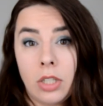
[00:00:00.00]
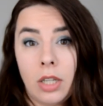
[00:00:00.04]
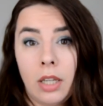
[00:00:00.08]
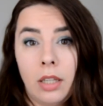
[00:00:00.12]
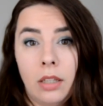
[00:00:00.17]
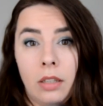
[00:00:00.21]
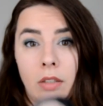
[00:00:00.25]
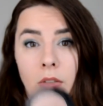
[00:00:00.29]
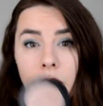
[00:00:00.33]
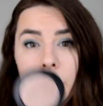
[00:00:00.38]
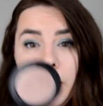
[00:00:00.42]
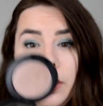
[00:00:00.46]

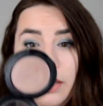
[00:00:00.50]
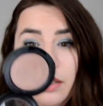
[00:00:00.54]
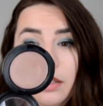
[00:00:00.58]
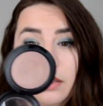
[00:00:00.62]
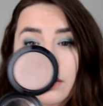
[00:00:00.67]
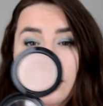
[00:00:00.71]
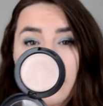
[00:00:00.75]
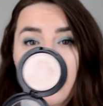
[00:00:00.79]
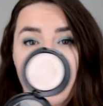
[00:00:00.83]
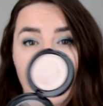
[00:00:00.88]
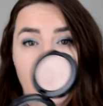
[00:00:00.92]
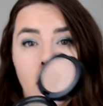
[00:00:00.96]
shade as well.
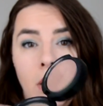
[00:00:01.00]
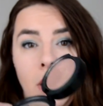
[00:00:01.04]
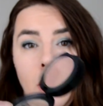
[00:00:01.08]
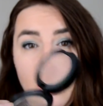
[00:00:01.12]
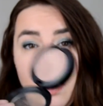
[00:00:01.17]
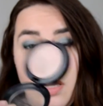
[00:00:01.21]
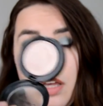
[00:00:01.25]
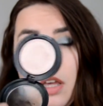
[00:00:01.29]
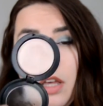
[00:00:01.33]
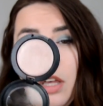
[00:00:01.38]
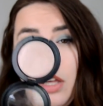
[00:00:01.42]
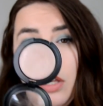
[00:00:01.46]
It's very
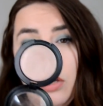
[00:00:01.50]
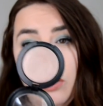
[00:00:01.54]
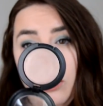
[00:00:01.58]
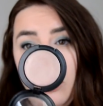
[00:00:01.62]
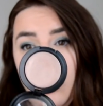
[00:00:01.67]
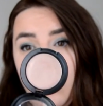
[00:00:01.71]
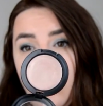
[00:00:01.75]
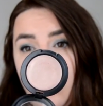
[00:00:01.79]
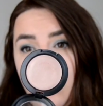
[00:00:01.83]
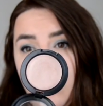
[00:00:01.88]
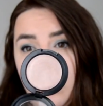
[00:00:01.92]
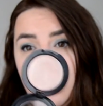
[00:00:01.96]

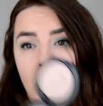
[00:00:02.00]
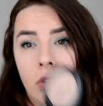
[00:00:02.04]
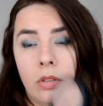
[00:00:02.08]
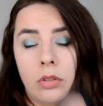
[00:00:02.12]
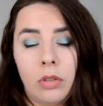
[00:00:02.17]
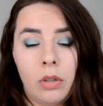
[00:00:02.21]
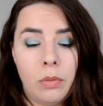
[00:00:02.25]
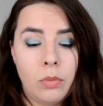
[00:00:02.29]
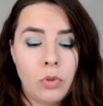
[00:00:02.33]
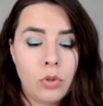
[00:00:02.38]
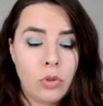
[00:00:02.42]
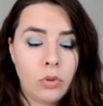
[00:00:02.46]
neutral,
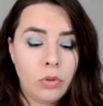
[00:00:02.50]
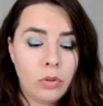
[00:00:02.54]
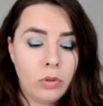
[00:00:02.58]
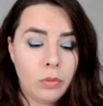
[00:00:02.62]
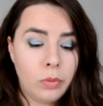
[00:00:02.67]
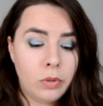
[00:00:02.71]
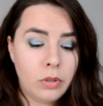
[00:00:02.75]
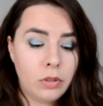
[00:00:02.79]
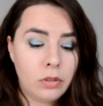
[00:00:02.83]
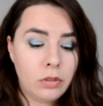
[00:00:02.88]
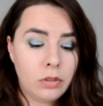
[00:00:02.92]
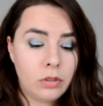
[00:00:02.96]
so I'm sure
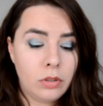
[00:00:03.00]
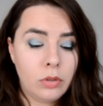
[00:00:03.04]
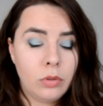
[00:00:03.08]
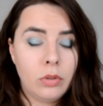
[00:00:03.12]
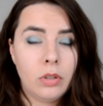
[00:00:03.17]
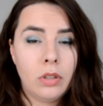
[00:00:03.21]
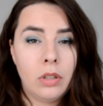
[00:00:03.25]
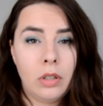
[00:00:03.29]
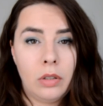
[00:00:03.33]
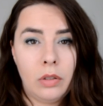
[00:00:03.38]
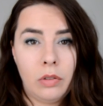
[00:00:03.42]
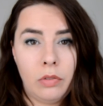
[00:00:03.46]
it will
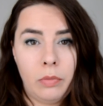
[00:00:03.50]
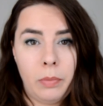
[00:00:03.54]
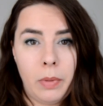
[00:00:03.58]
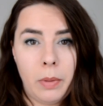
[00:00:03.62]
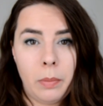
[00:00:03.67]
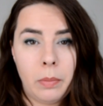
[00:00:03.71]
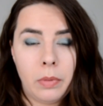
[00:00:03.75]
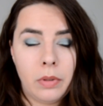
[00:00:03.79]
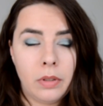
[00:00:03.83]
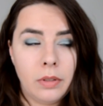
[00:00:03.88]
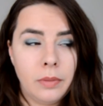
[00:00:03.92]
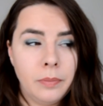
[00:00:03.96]
suit a lot of
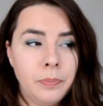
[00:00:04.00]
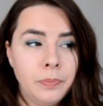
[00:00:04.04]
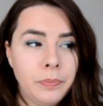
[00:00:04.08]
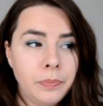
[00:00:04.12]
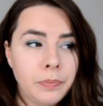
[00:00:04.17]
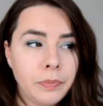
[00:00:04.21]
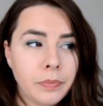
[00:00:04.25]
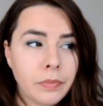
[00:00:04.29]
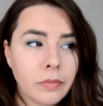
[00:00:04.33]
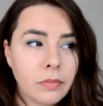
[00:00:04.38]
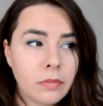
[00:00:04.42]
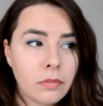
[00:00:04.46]
people.
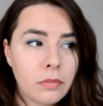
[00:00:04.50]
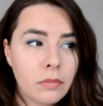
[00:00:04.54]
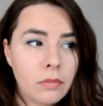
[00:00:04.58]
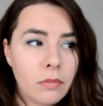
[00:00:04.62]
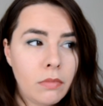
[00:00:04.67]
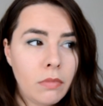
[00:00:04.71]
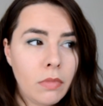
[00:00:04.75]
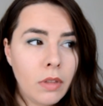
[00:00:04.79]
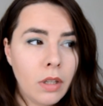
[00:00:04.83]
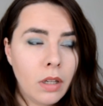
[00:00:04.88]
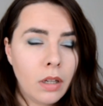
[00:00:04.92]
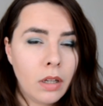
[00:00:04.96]

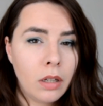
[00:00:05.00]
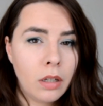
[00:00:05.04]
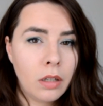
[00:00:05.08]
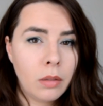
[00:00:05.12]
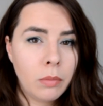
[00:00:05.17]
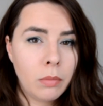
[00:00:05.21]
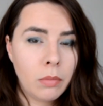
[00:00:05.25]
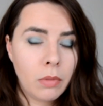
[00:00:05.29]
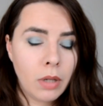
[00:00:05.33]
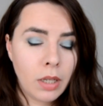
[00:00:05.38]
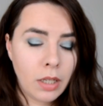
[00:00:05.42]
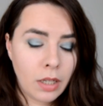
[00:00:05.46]

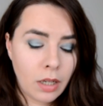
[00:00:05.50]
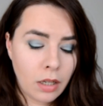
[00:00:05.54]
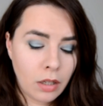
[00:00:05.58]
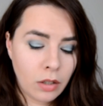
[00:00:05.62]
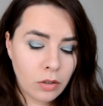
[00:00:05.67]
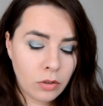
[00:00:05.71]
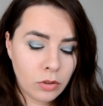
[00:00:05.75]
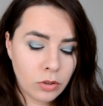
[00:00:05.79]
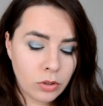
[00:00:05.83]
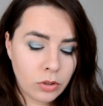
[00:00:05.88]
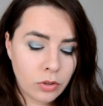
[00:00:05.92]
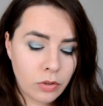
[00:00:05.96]
And I
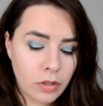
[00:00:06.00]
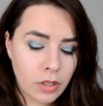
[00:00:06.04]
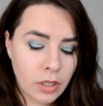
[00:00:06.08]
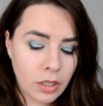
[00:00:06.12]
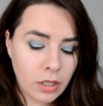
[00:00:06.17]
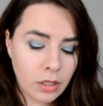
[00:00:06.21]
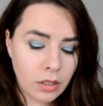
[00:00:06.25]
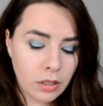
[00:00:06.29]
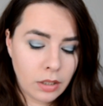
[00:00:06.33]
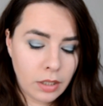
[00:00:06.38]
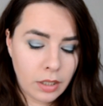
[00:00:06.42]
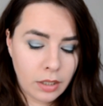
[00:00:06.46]
also
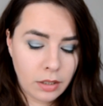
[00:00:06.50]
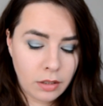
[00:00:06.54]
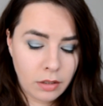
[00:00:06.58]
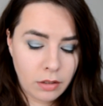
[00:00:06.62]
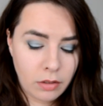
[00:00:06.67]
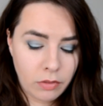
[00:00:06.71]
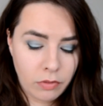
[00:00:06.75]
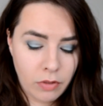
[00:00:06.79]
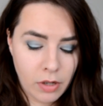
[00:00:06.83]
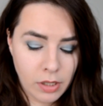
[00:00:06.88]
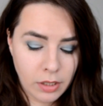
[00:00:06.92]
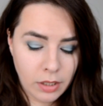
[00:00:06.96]
think that
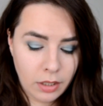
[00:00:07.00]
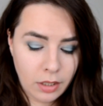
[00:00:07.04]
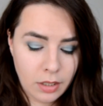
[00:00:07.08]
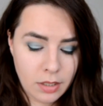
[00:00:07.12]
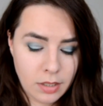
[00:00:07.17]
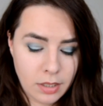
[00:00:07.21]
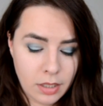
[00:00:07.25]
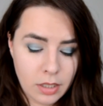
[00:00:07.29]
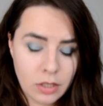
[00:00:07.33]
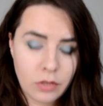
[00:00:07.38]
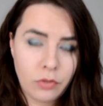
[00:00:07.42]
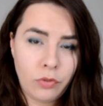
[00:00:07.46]
the fact that
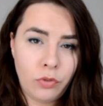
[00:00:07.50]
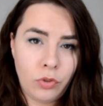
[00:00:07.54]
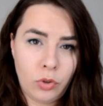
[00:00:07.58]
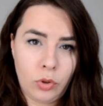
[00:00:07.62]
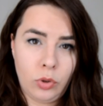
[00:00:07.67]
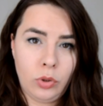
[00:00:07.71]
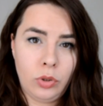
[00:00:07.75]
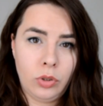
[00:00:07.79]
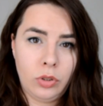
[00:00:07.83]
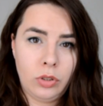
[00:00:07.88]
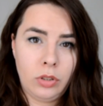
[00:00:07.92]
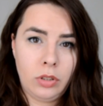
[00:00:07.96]
it says
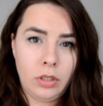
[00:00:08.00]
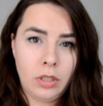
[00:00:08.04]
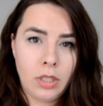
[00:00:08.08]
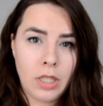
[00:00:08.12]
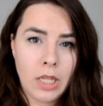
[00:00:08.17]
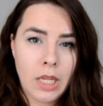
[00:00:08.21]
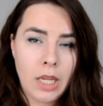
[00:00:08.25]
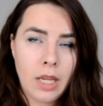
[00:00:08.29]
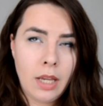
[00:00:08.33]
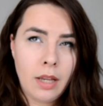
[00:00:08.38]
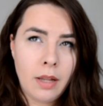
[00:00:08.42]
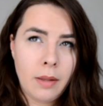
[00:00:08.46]
Frost
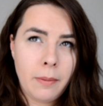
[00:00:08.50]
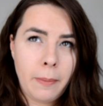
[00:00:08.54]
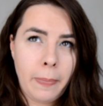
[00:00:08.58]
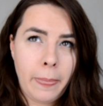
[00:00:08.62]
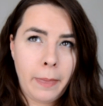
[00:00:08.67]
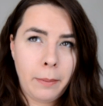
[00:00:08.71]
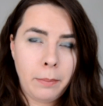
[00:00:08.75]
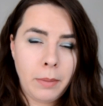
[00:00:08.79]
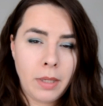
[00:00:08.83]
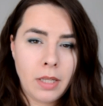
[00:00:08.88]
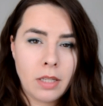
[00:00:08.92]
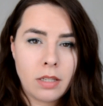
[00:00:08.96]

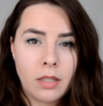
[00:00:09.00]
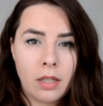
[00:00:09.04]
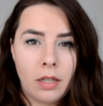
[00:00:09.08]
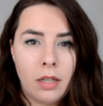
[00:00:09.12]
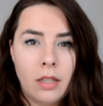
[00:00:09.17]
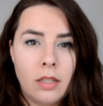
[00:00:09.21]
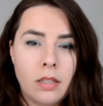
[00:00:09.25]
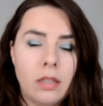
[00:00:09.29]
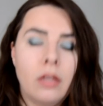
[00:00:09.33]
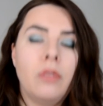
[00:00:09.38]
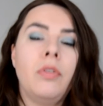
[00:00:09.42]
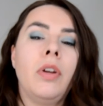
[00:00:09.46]
means that
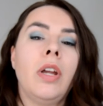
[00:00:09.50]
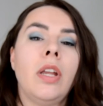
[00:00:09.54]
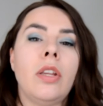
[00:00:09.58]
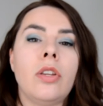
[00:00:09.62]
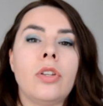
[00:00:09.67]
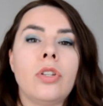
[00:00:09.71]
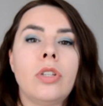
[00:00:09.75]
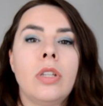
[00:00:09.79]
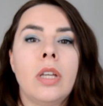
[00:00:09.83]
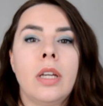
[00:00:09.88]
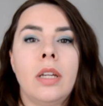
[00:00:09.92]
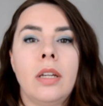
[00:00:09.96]
it's the
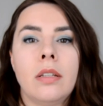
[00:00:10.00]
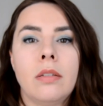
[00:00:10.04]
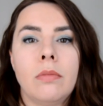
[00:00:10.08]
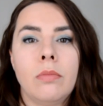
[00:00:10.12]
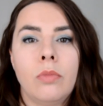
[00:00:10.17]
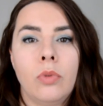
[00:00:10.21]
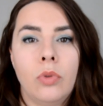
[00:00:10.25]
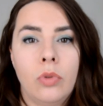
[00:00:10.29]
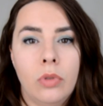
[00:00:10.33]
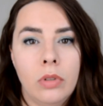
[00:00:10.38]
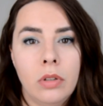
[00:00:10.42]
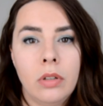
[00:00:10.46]
range that is
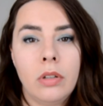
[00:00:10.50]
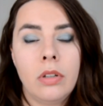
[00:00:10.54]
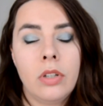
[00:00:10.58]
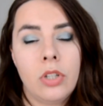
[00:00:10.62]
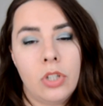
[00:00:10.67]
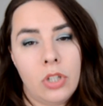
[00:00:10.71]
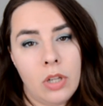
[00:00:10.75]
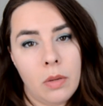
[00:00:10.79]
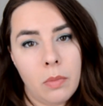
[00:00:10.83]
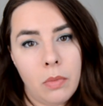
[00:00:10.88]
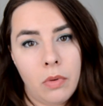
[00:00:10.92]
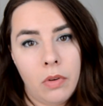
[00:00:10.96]
more
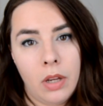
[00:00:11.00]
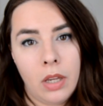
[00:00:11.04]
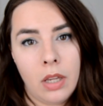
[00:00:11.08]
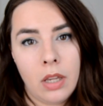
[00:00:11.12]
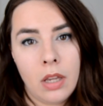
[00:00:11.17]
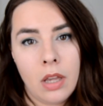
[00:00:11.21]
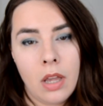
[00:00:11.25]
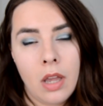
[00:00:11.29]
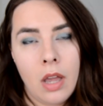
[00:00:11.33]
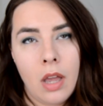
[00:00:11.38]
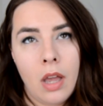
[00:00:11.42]
shimmering.